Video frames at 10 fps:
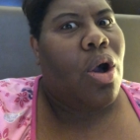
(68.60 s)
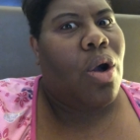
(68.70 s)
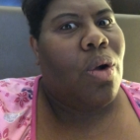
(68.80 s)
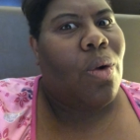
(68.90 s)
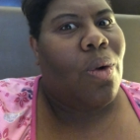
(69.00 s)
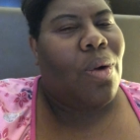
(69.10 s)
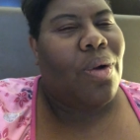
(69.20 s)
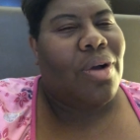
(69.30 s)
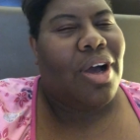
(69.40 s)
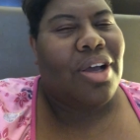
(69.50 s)
Oh,
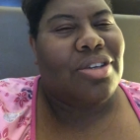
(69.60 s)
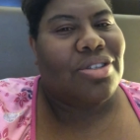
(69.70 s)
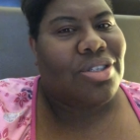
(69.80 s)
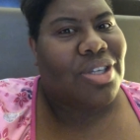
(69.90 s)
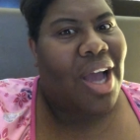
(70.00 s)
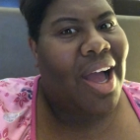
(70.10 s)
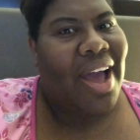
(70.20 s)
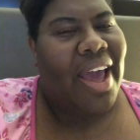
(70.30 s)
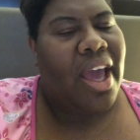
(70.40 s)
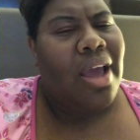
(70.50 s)

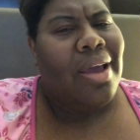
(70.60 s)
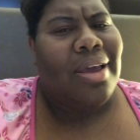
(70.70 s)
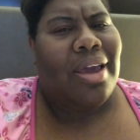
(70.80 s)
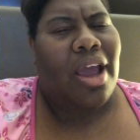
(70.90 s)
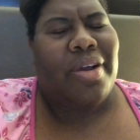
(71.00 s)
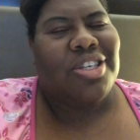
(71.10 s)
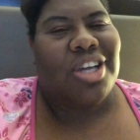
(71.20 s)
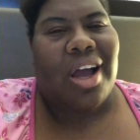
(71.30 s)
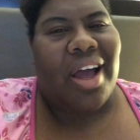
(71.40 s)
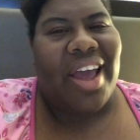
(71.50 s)
Shy. Kairi
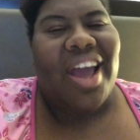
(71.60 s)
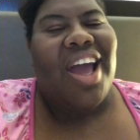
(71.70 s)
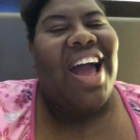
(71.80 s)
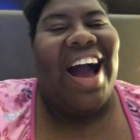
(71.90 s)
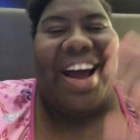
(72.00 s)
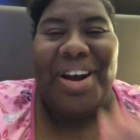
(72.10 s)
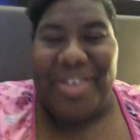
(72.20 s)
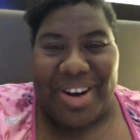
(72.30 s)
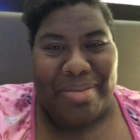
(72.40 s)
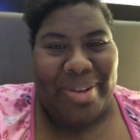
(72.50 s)
Shy. I don't
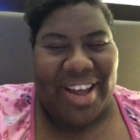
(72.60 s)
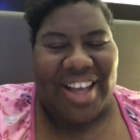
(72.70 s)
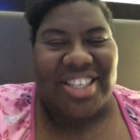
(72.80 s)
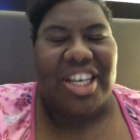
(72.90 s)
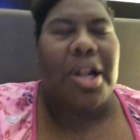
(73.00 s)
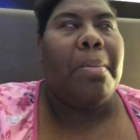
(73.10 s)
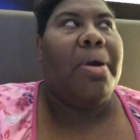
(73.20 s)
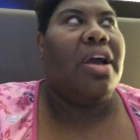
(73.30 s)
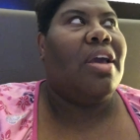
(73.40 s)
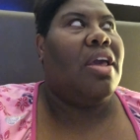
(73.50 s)
want to blotch it,
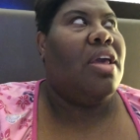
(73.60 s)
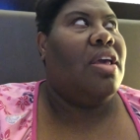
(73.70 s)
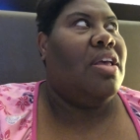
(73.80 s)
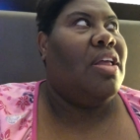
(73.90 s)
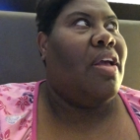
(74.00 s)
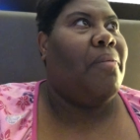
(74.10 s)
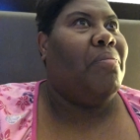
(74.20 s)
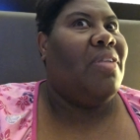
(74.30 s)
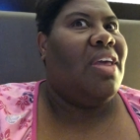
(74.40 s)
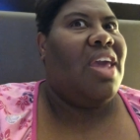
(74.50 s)
but
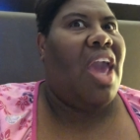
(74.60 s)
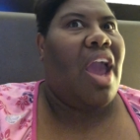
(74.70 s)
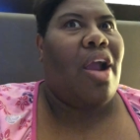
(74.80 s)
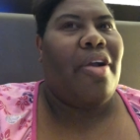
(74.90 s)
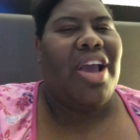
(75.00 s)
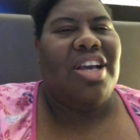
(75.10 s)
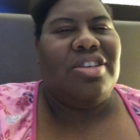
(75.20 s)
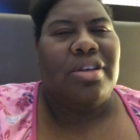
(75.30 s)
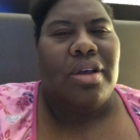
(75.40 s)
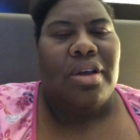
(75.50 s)
Kairi
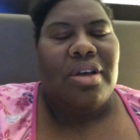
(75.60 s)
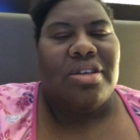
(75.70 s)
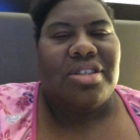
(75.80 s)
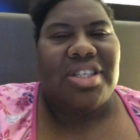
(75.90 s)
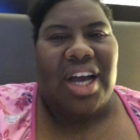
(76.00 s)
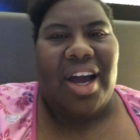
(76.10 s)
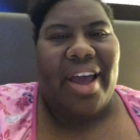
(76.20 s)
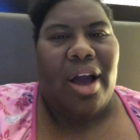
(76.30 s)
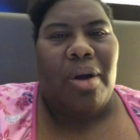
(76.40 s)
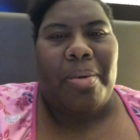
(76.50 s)

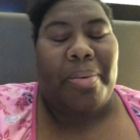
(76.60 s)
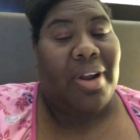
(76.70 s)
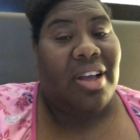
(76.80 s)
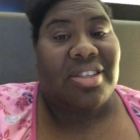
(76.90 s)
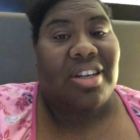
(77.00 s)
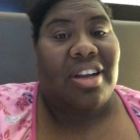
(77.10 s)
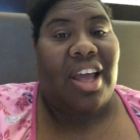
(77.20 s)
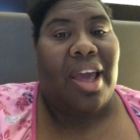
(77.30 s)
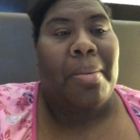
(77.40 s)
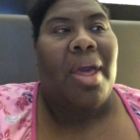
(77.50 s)
Shy, I hope I pronounced her
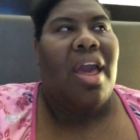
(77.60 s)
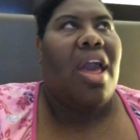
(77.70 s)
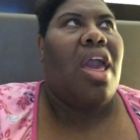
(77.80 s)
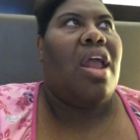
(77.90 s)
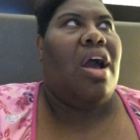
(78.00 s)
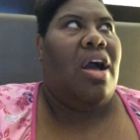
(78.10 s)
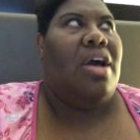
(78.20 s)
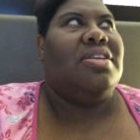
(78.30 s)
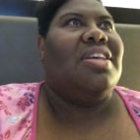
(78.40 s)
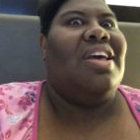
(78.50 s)
name, and
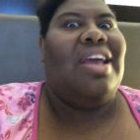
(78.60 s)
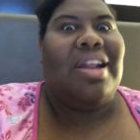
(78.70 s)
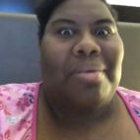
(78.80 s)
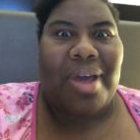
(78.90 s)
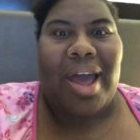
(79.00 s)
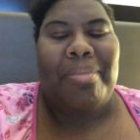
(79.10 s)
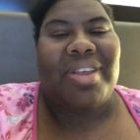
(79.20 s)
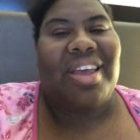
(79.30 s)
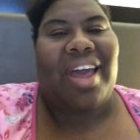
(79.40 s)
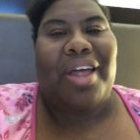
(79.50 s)
Oscar end up coming
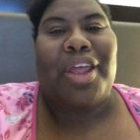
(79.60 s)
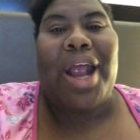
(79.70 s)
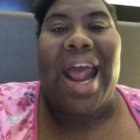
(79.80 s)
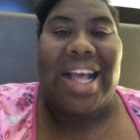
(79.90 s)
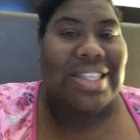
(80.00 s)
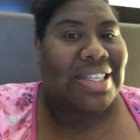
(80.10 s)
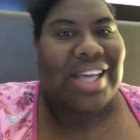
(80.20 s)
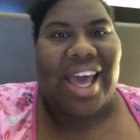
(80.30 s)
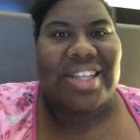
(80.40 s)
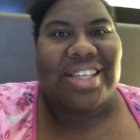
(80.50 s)
together as a
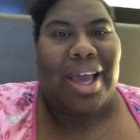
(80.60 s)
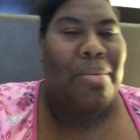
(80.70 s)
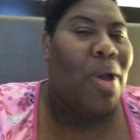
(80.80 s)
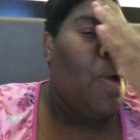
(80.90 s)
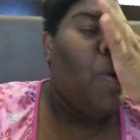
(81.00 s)
tag team.